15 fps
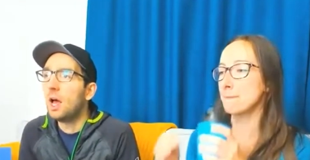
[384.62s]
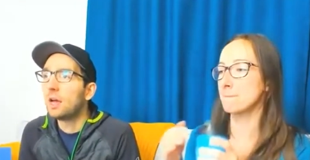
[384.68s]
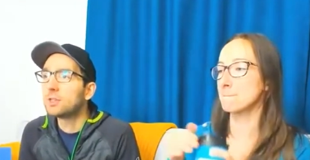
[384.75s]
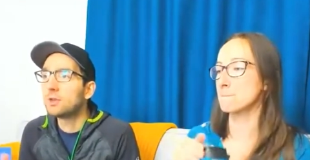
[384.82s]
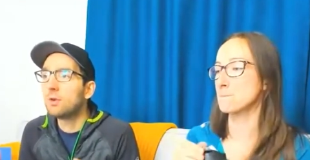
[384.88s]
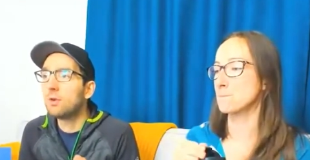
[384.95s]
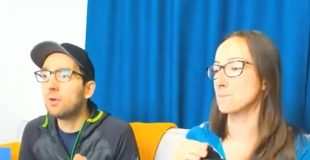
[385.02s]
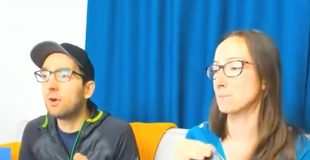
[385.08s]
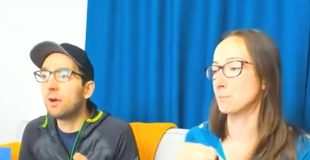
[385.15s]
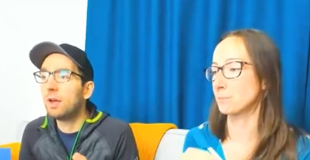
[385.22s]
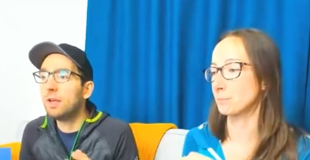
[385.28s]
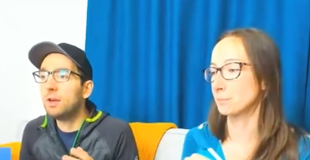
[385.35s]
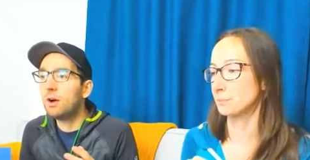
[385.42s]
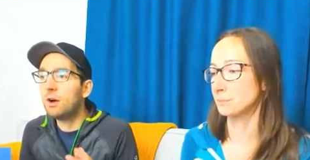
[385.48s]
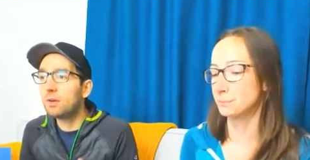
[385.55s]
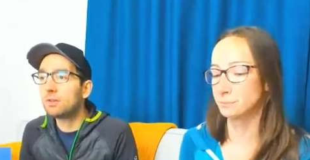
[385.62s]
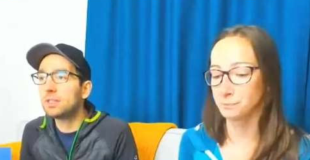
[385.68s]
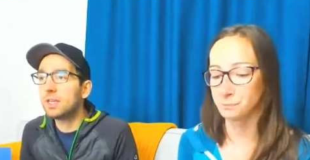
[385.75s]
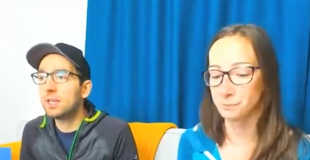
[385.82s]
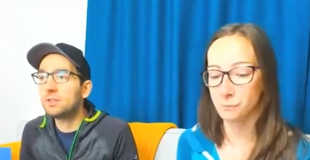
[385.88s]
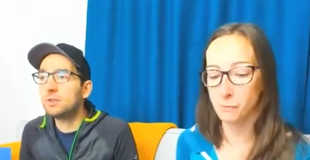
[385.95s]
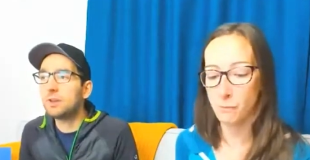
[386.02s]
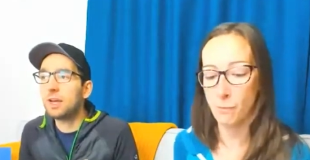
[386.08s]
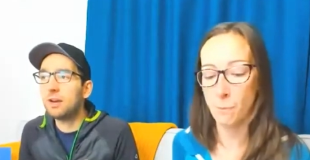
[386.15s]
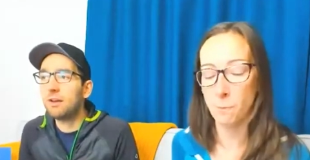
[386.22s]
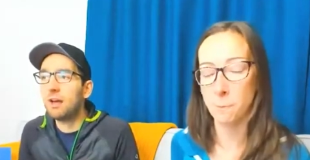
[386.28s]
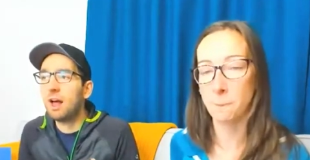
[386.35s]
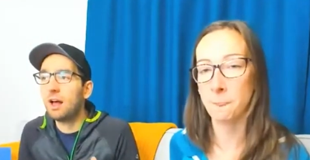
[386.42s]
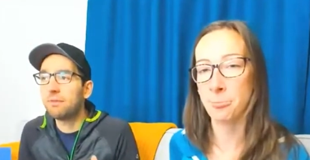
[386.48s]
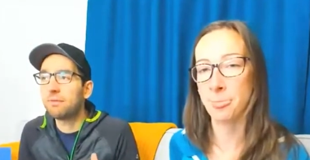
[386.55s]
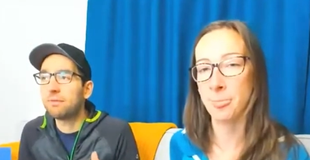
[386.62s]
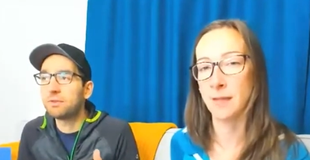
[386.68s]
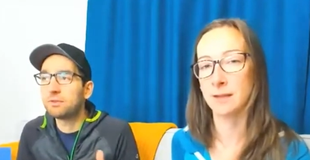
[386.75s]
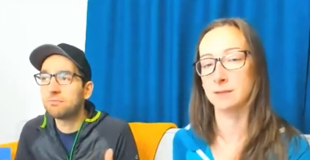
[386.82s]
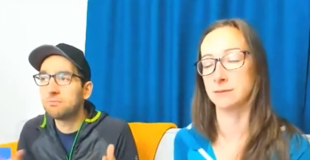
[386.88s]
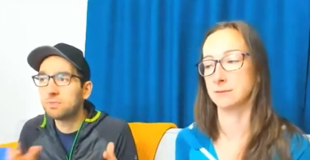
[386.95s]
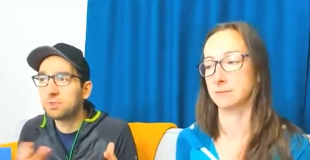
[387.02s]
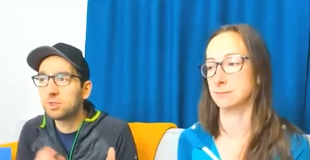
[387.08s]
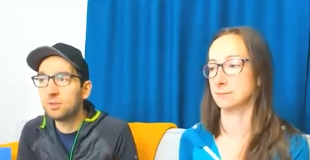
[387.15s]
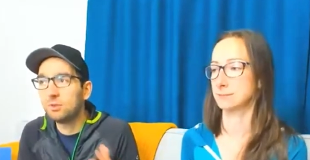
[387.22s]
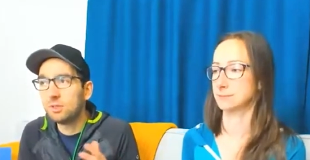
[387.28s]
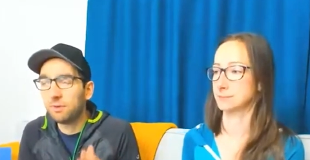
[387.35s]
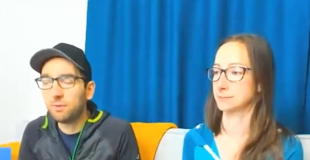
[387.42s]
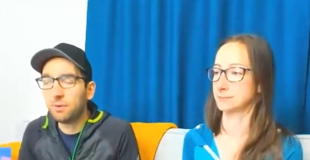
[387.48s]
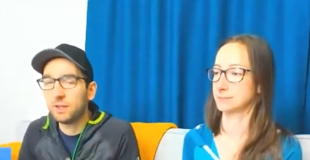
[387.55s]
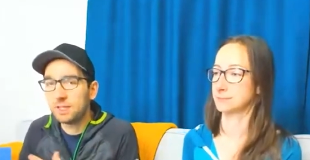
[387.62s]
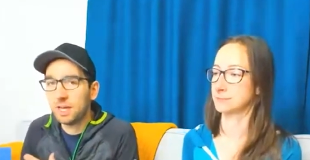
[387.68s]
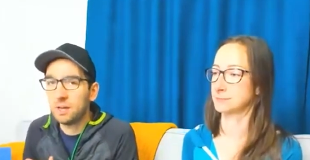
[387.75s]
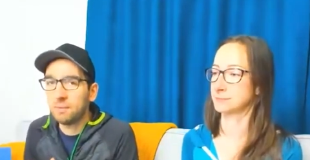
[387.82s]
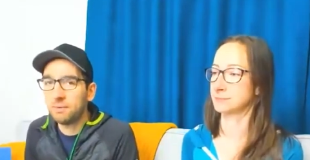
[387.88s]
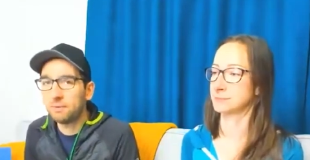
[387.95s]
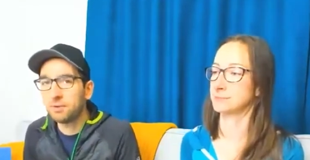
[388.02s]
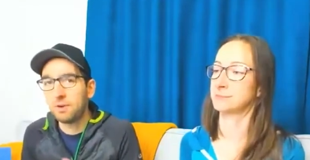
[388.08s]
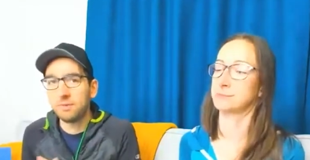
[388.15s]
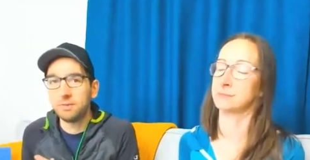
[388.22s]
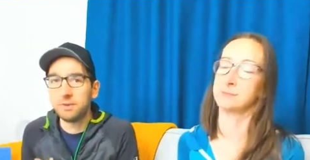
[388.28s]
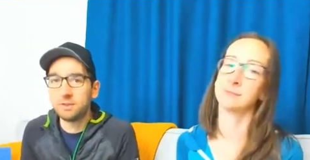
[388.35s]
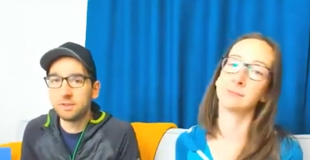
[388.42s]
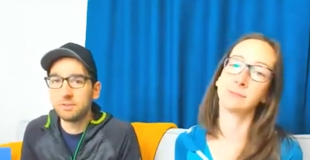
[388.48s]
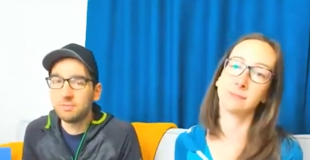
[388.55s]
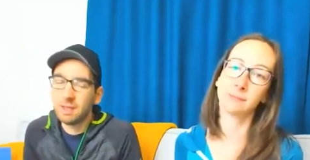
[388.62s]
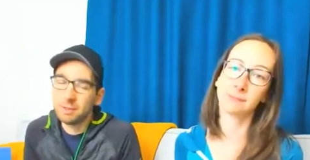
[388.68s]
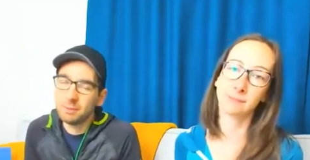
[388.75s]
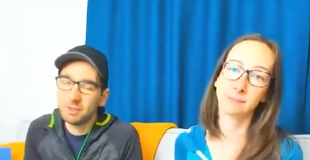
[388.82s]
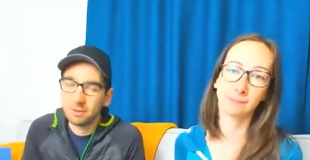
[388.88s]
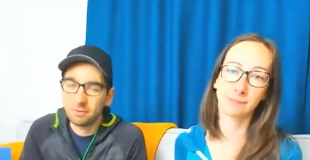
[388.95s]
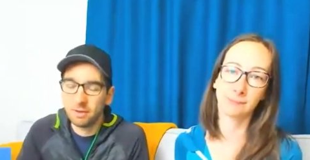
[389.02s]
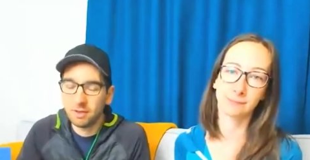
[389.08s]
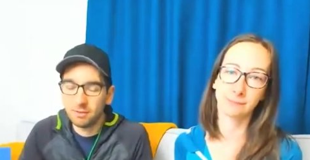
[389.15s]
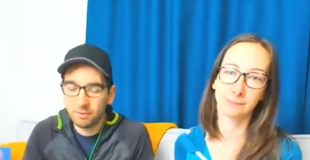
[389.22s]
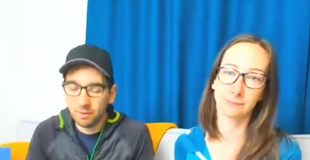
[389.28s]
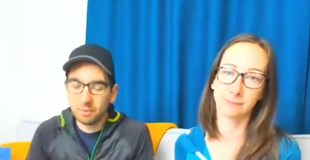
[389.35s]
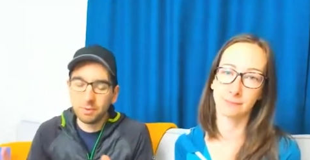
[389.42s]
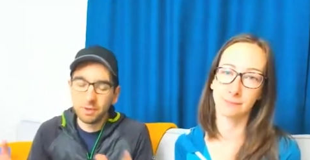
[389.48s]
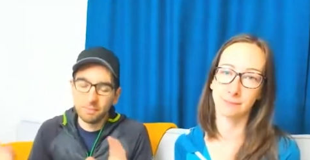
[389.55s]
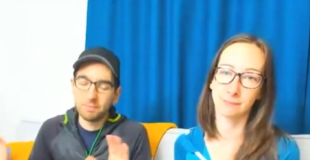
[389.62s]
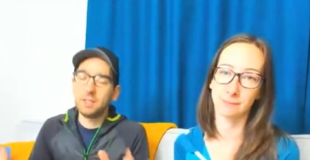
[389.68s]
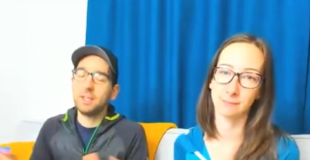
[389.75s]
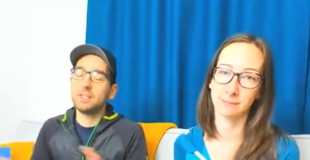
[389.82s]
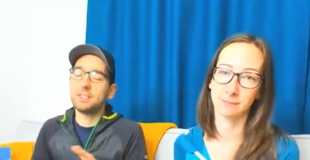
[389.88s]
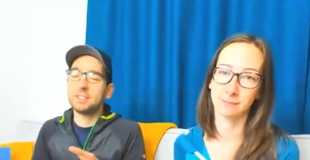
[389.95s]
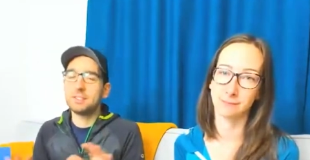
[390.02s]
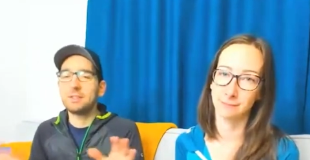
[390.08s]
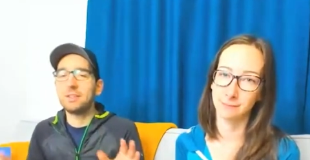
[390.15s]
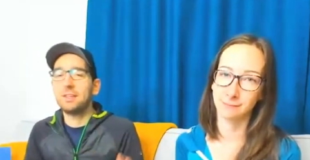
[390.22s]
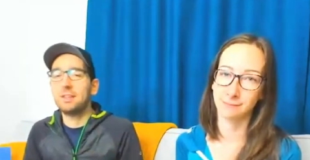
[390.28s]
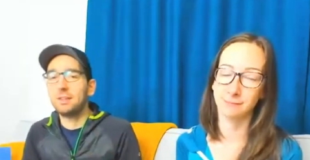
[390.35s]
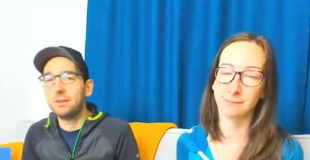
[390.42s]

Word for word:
Speaker 1: So in a hostel, you cannot have two different type of travelers, maybe three, four, but it's, you know,